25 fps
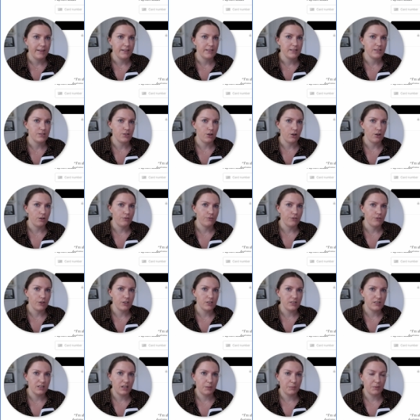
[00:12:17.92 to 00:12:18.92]
So
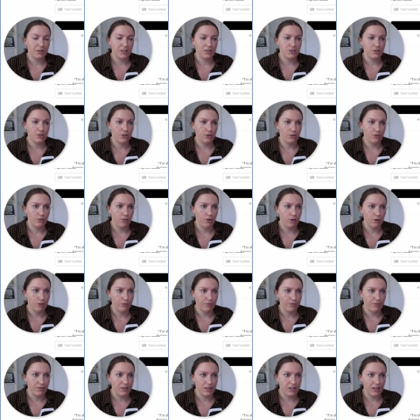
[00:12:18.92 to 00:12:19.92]
firstly, I'm going to turn
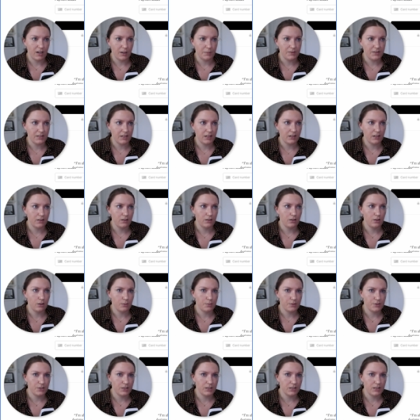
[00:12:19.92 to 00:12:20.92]
off the upsell
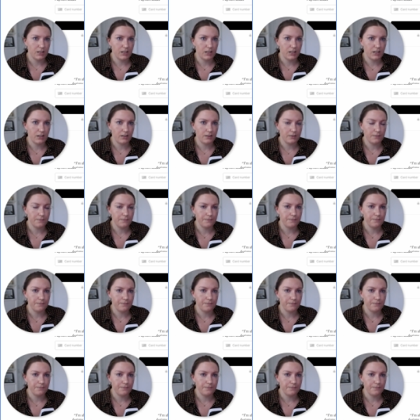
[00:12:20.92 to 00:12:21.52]
option here.